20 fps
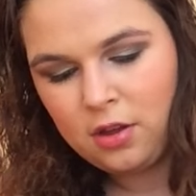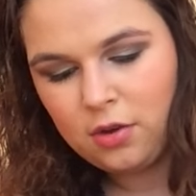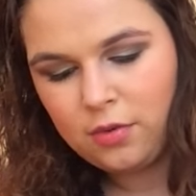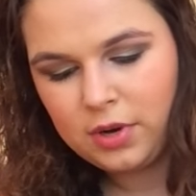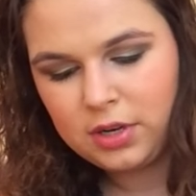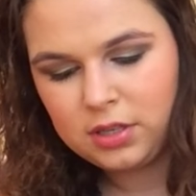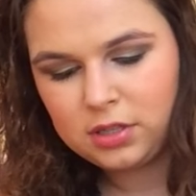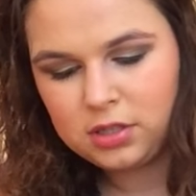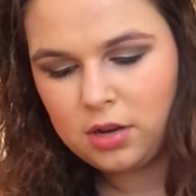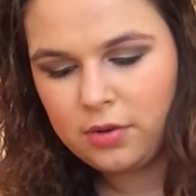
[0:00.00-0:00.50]

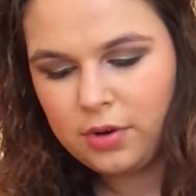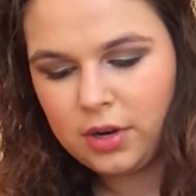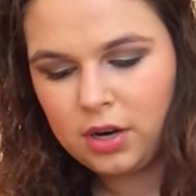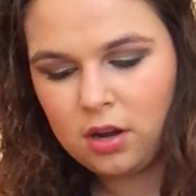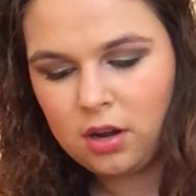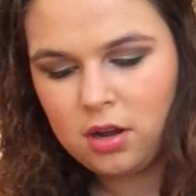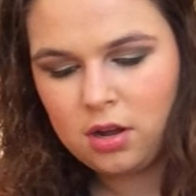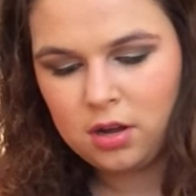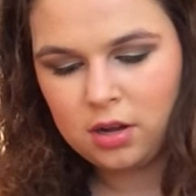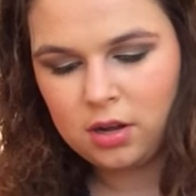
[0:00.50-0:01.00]
What is going
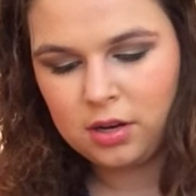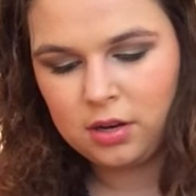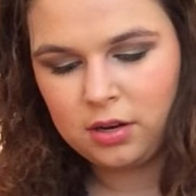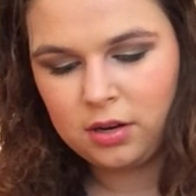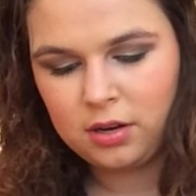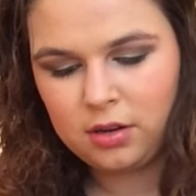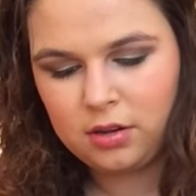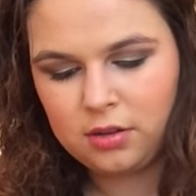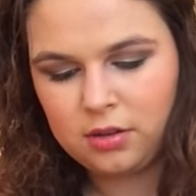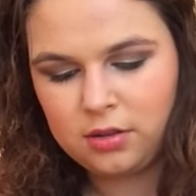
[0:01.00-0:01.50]
on?
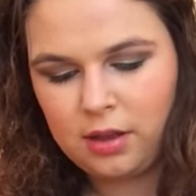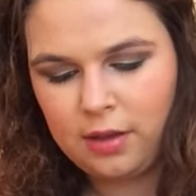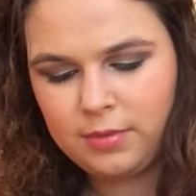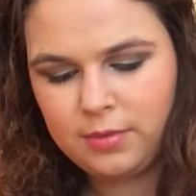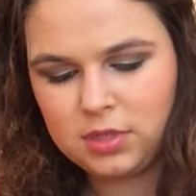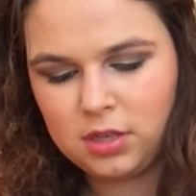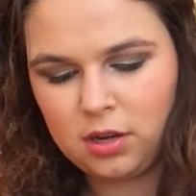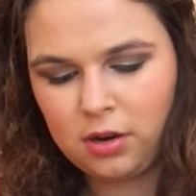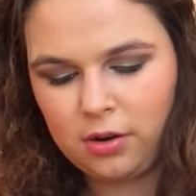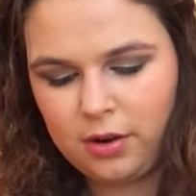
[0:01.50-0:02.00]
I'm
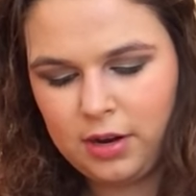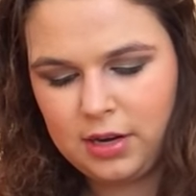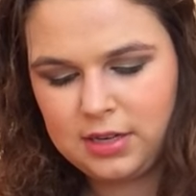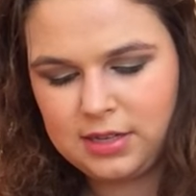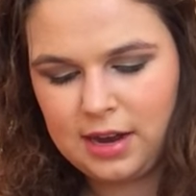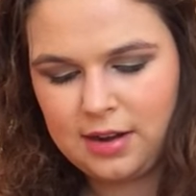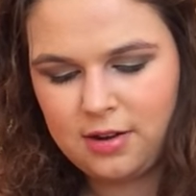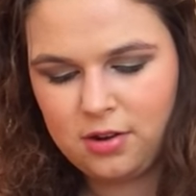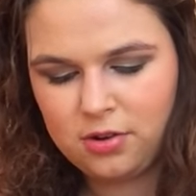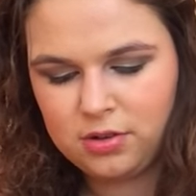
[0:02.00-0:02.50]
sorry.
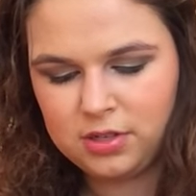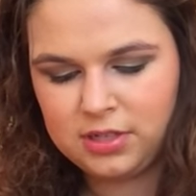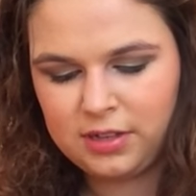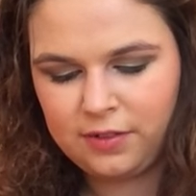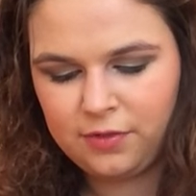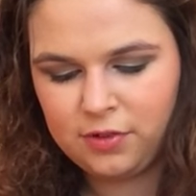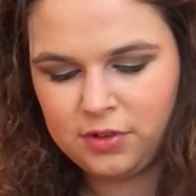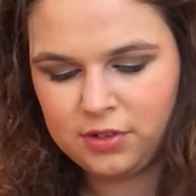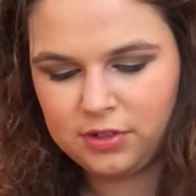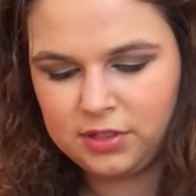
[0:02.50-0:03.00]
Technical
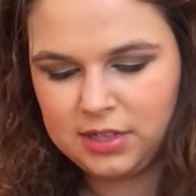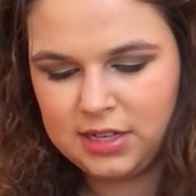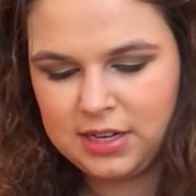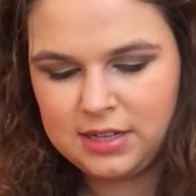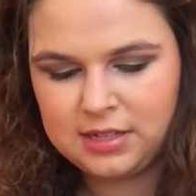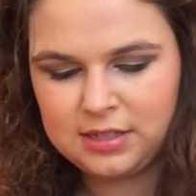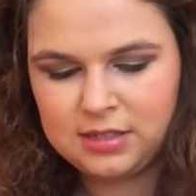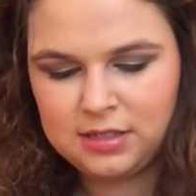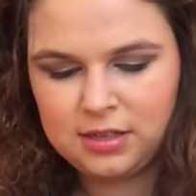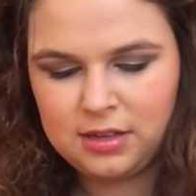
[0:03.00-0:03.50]

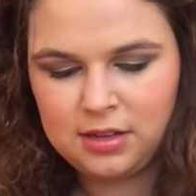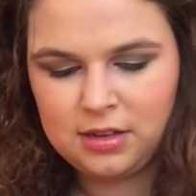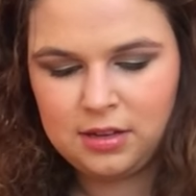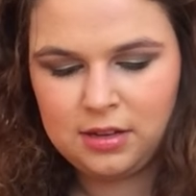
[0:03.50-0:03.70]
difficulties.